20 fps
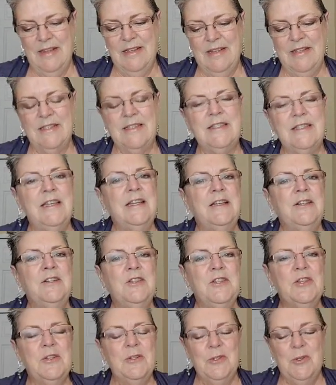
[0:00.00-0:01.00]
Sing
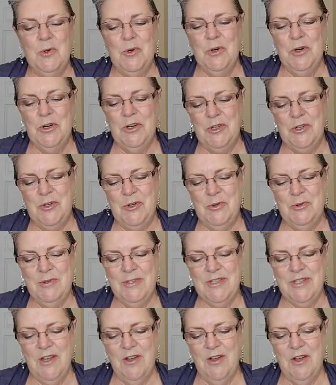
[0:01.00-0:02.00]
to the Lord a new
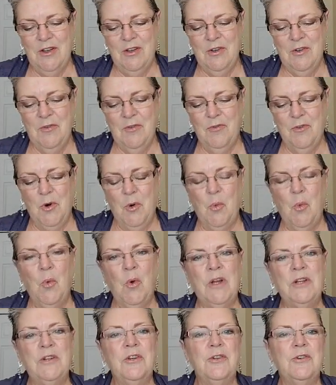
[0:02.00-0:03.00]
song for
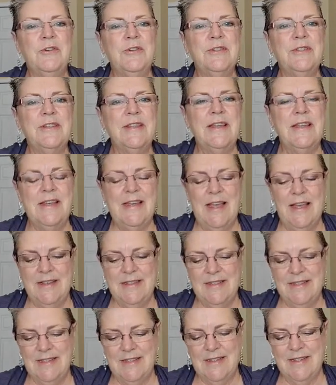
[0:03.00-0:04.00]
wonders he
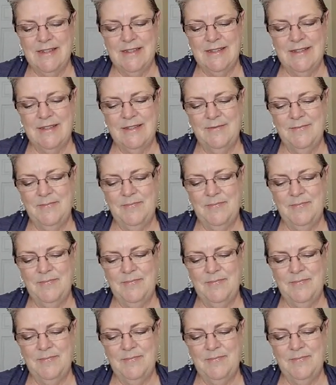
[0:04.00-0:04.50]
has done.